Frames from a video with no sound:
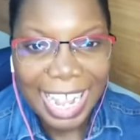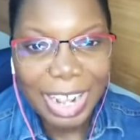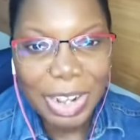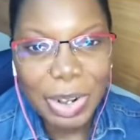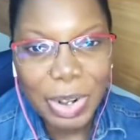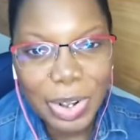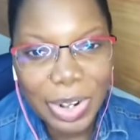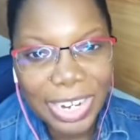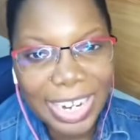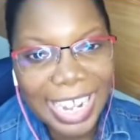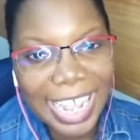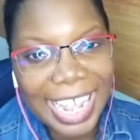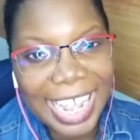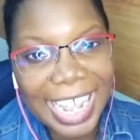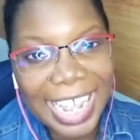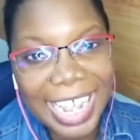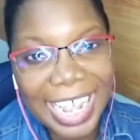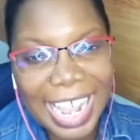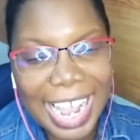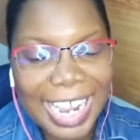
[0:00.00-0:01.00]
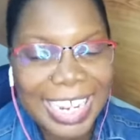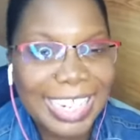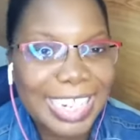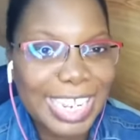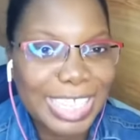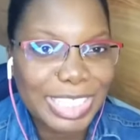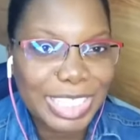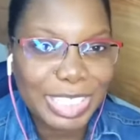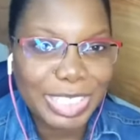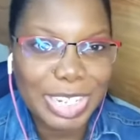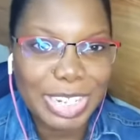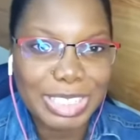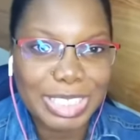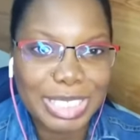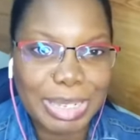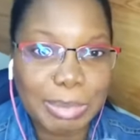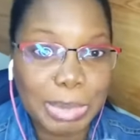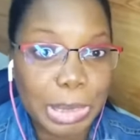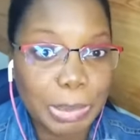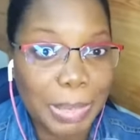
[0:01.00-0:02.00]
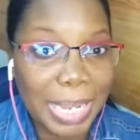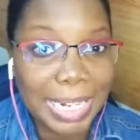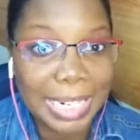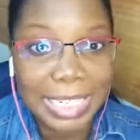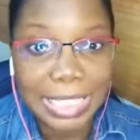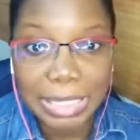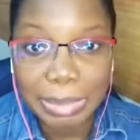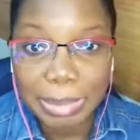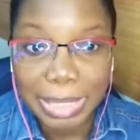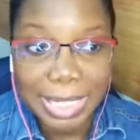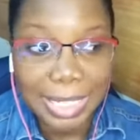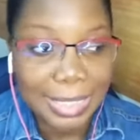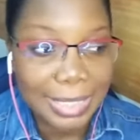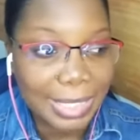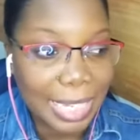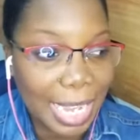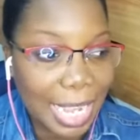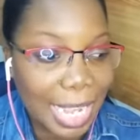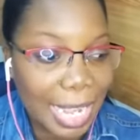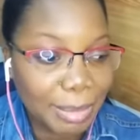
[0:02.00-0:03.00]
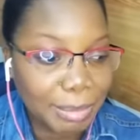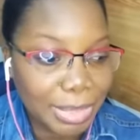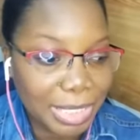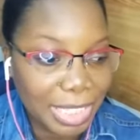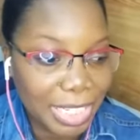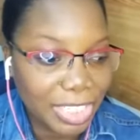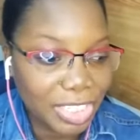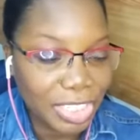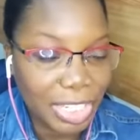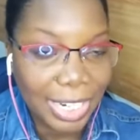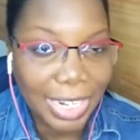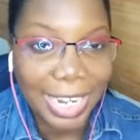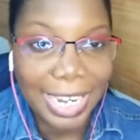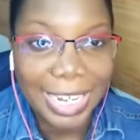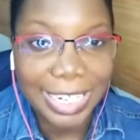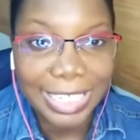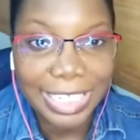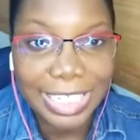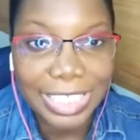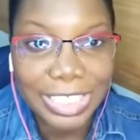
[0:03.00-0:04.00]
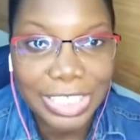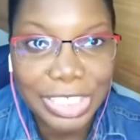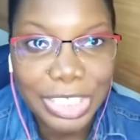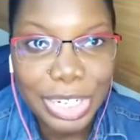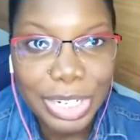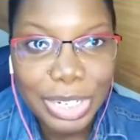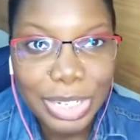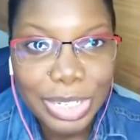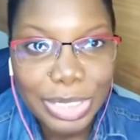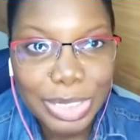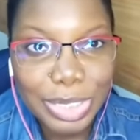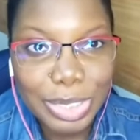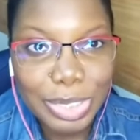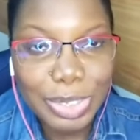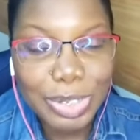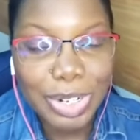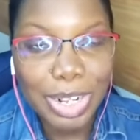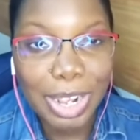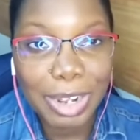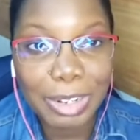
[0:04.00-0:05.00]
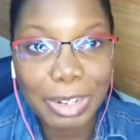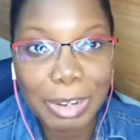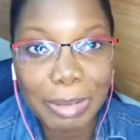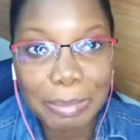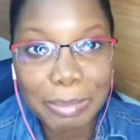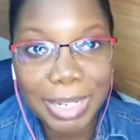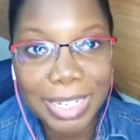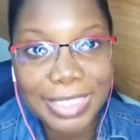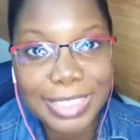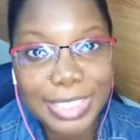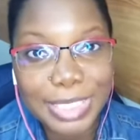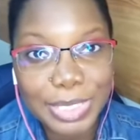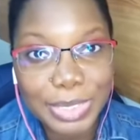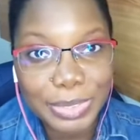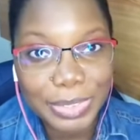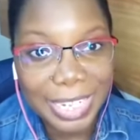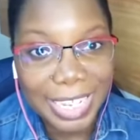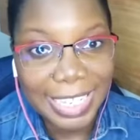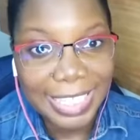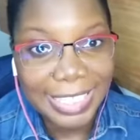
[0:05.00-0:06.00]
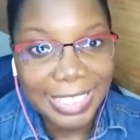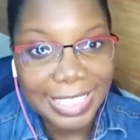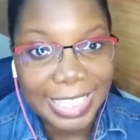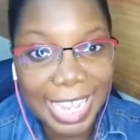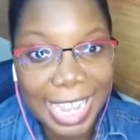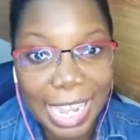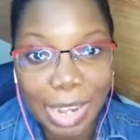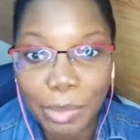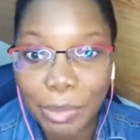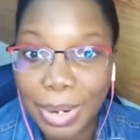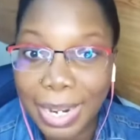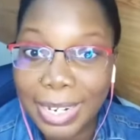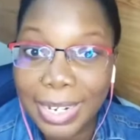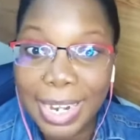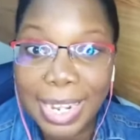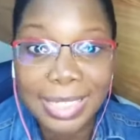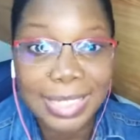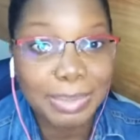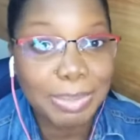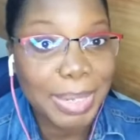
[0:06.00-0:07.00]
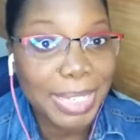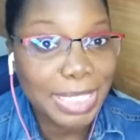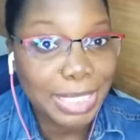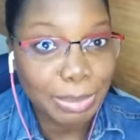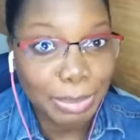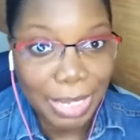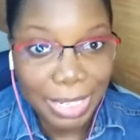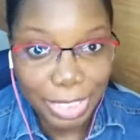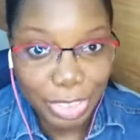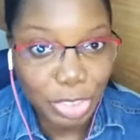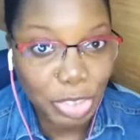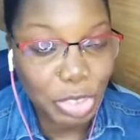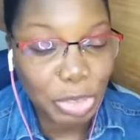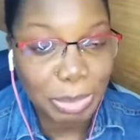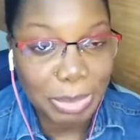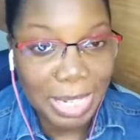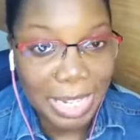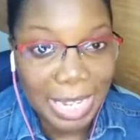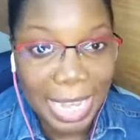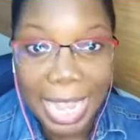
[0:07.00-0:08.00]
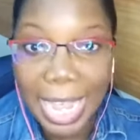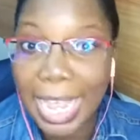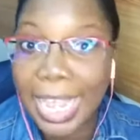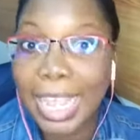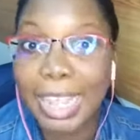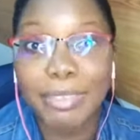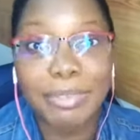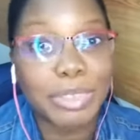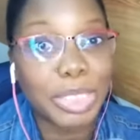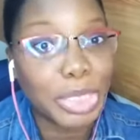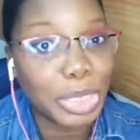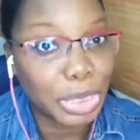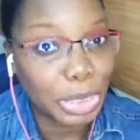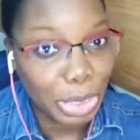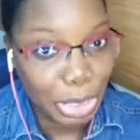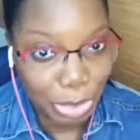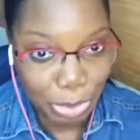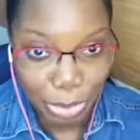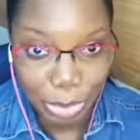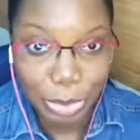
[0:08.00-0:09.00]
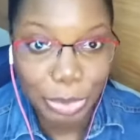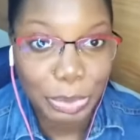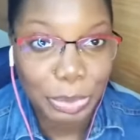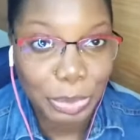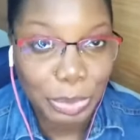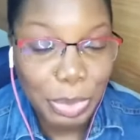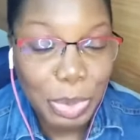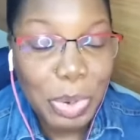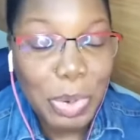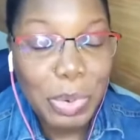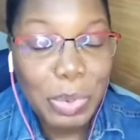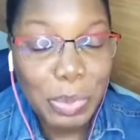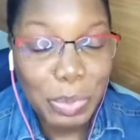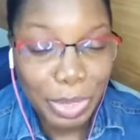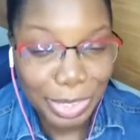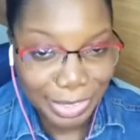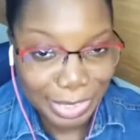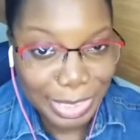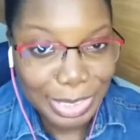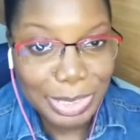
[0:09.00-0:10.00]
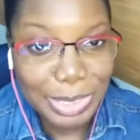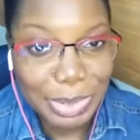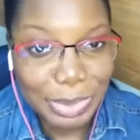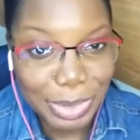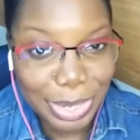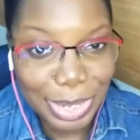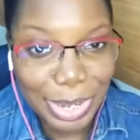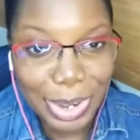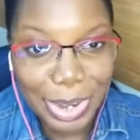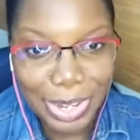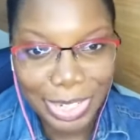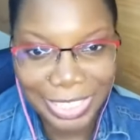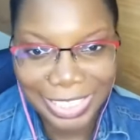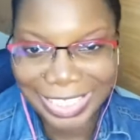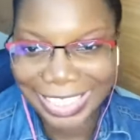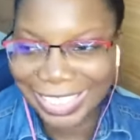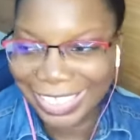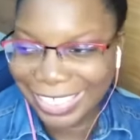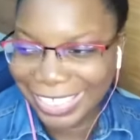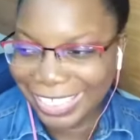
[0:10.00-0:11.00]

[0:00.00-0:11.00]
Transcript: Hola, I need to learn some Spanish because I'm teaching English to Colombian students, and when they speak Spanish to me, I have no clue what is going on.